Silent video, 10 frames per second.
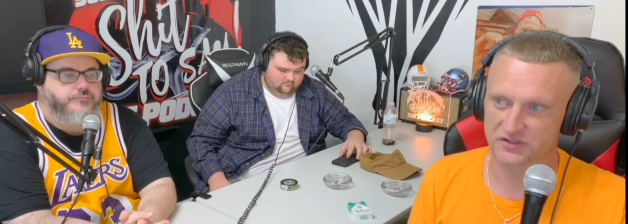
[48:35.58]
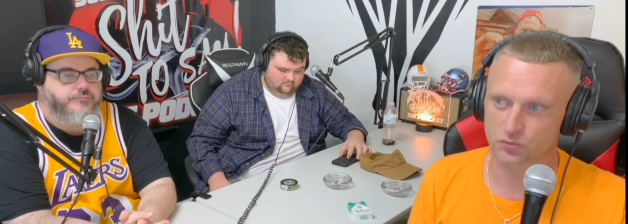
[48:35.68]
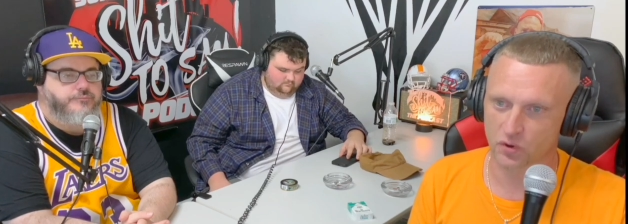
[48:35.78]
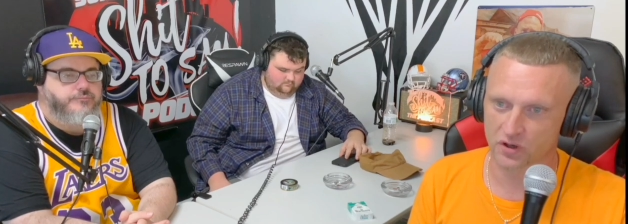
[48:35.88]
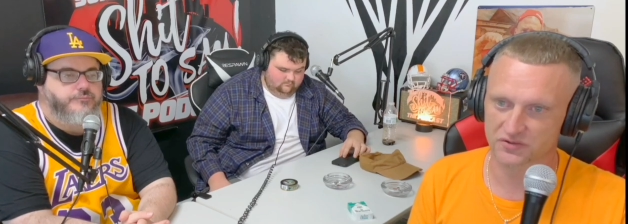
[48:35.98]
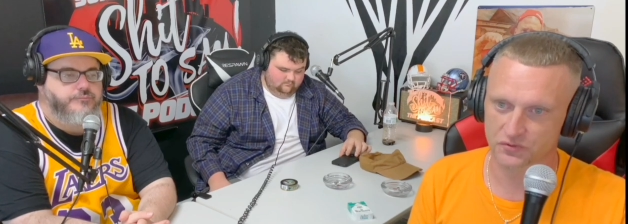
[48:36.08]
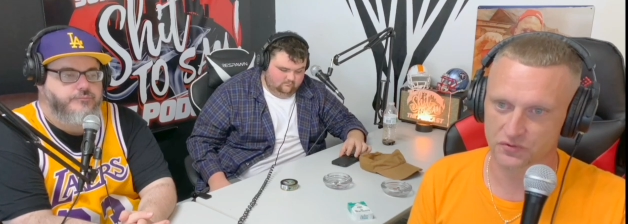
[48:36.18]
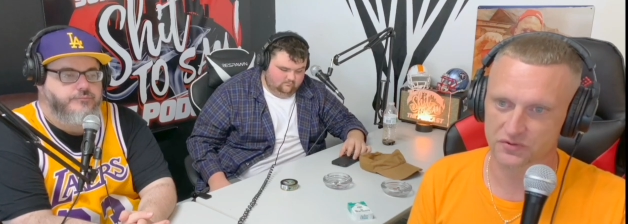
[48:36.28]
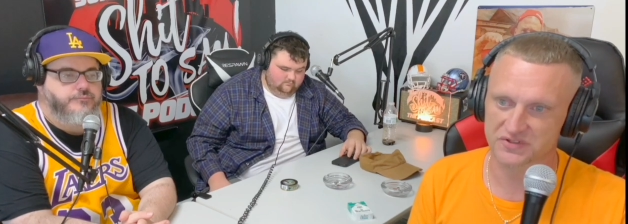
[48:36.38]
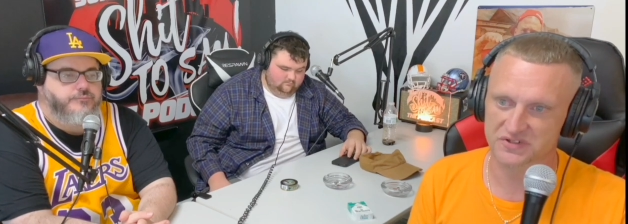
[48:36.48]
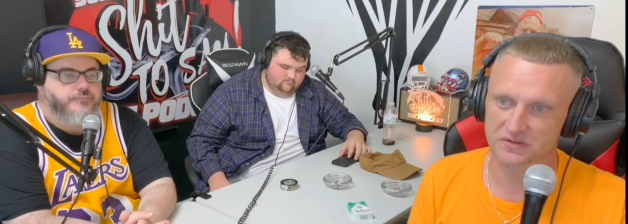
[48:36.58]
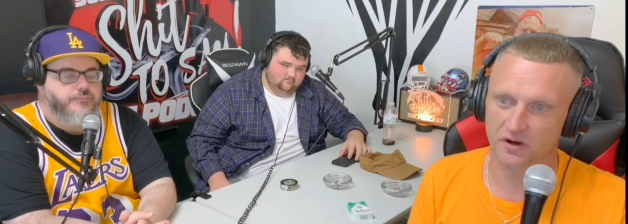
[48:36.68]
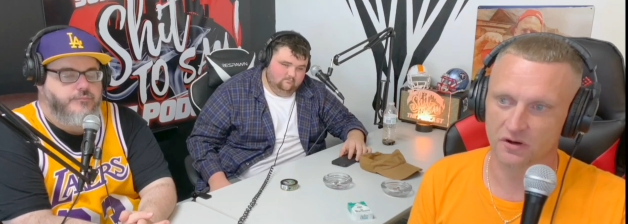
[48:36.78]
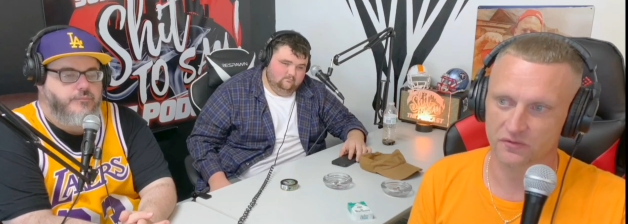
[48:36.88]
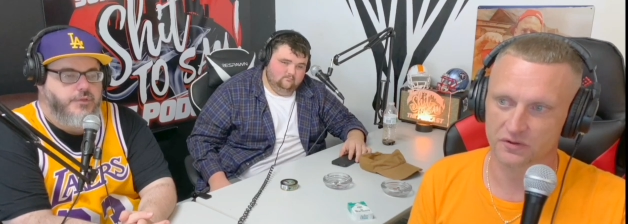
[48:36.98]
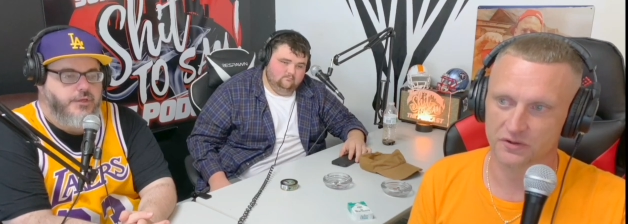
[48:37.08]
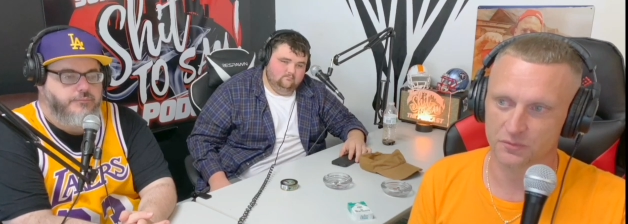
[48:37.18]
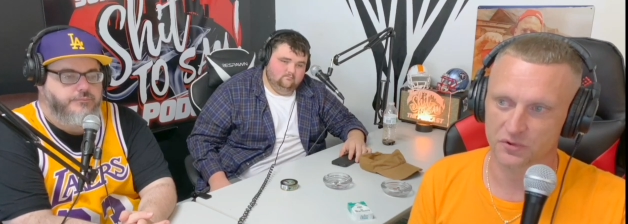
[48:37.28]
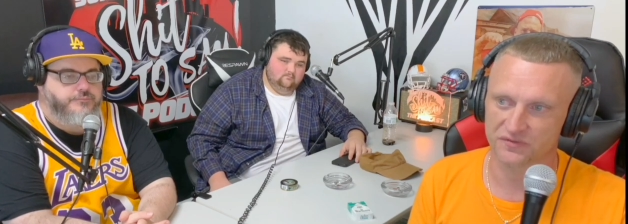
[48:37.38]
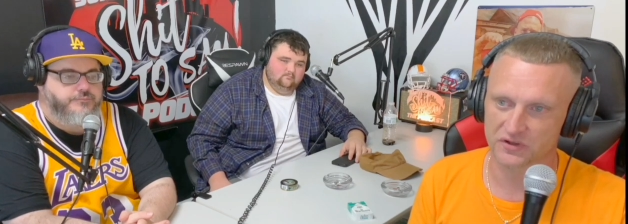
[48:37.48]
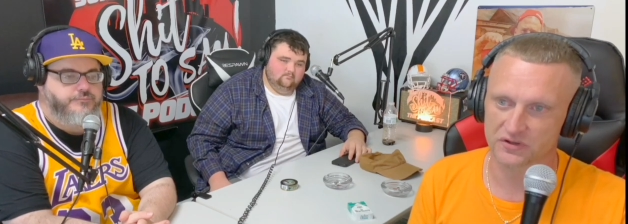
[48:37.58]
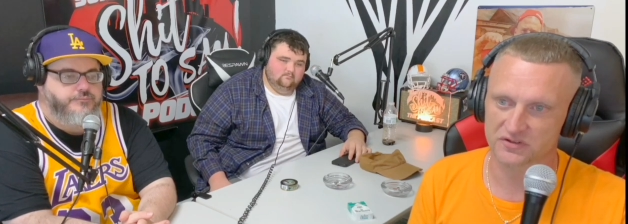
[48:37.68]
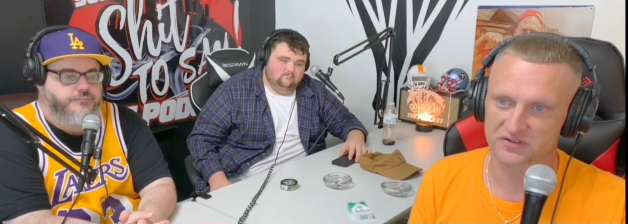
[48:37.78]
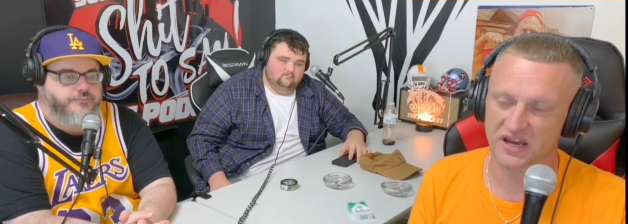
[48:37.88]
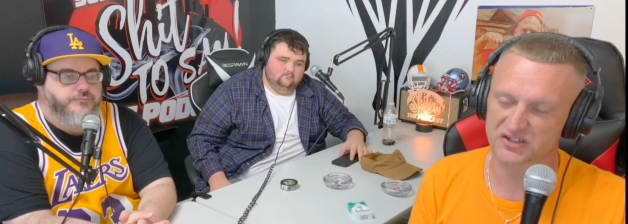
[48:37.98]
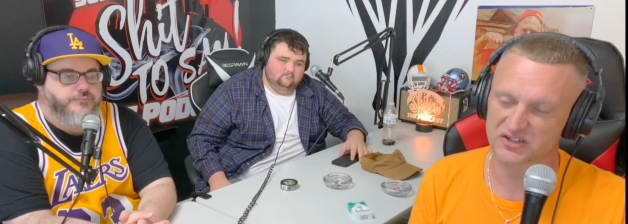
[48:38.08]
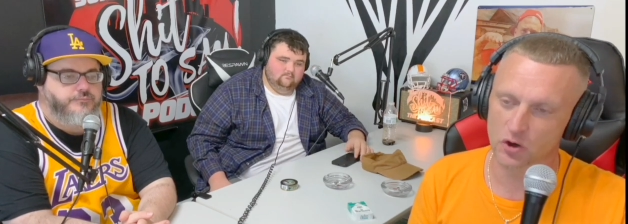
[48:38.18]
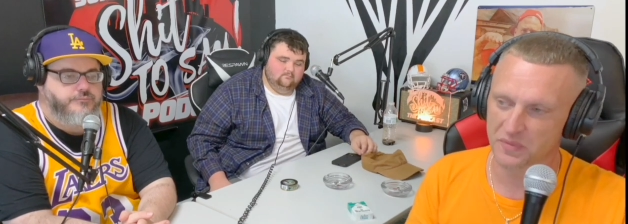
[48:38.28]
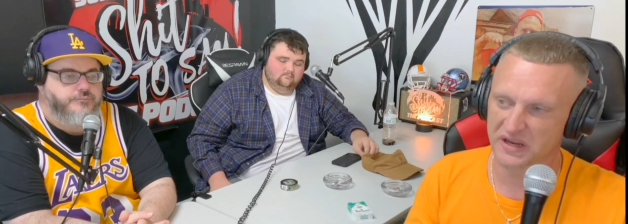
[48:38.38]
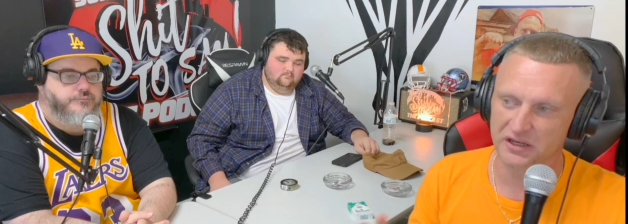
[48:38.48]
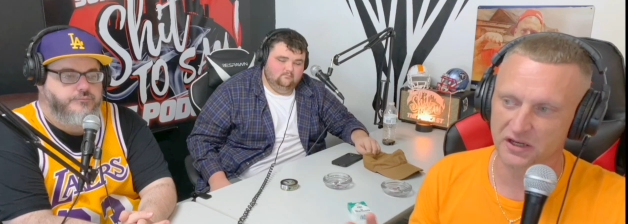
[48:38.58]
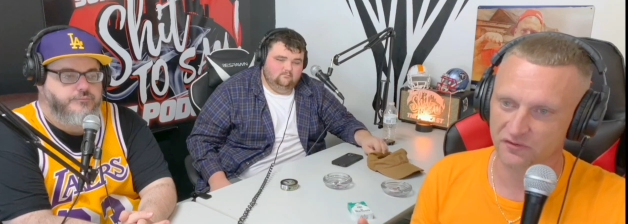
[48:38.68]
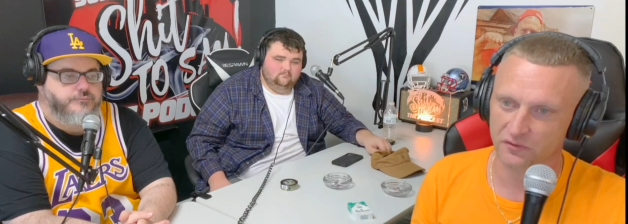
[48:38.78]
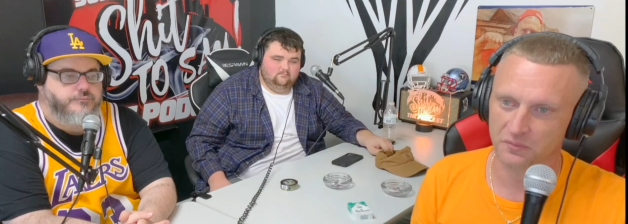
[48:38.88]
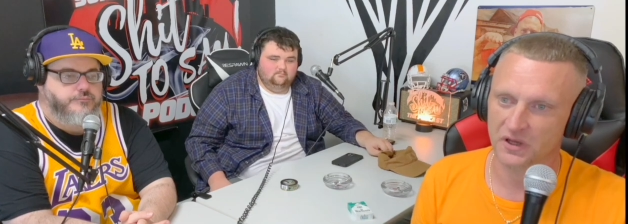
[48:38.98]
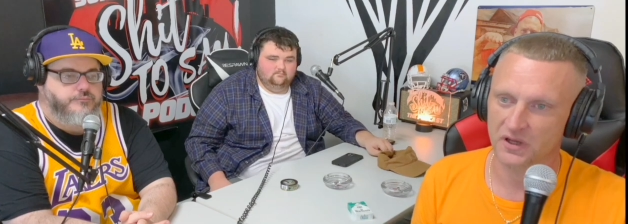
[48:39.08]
Speaker 1: work towards over a Yeah. number of years. Like so many of them.